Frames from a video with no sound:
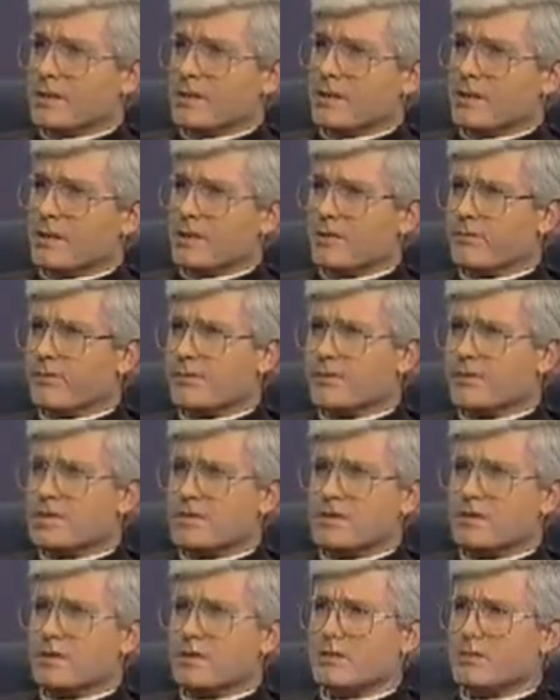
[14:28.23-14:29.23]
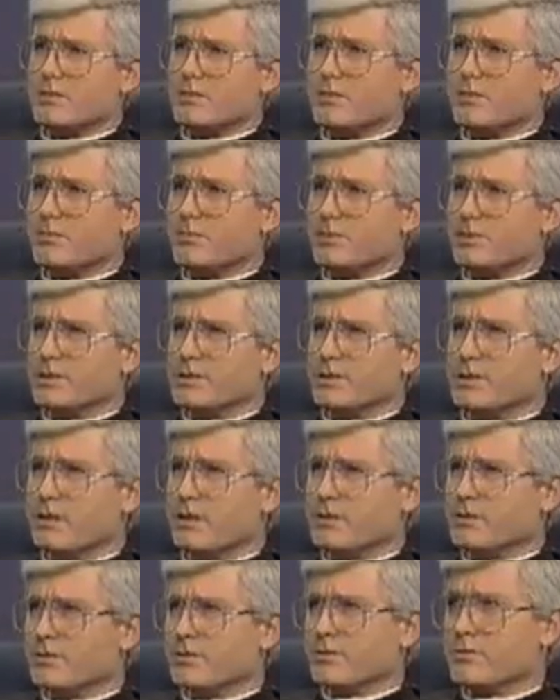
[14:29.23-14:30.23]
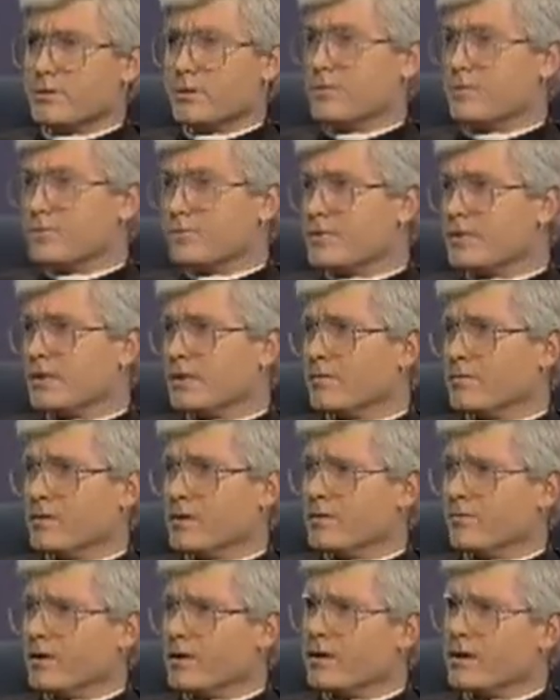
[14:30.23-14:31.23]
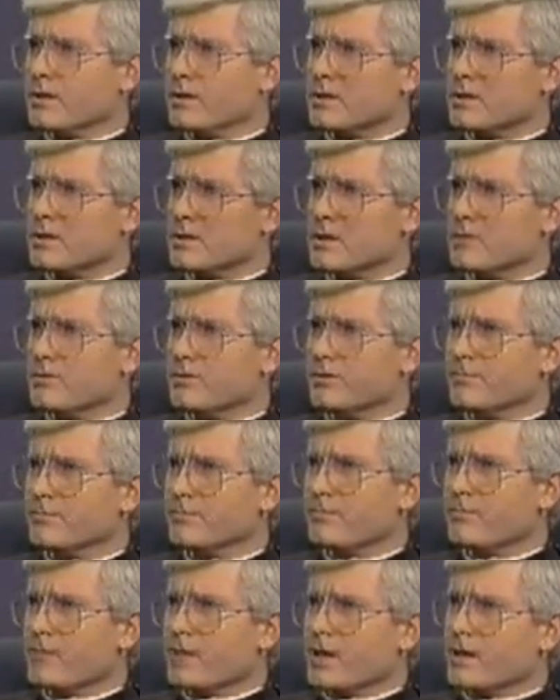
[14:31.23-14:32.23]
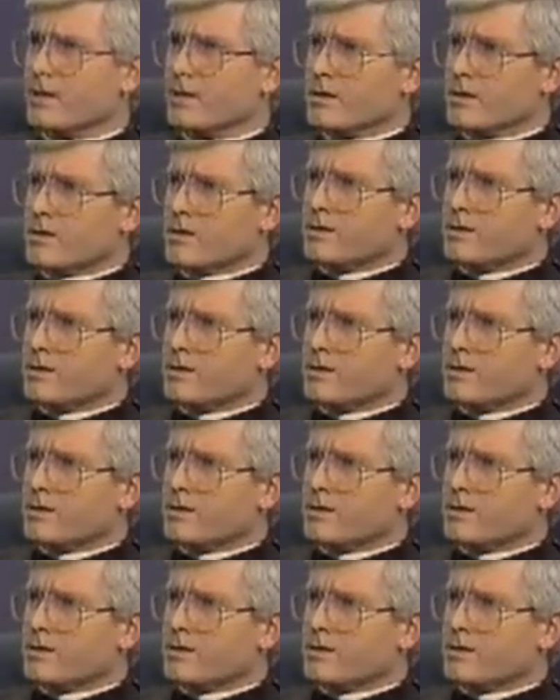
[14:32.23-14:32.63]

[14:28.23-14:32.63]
And if this is not stable, the child grows up himself being very unstable. If we can get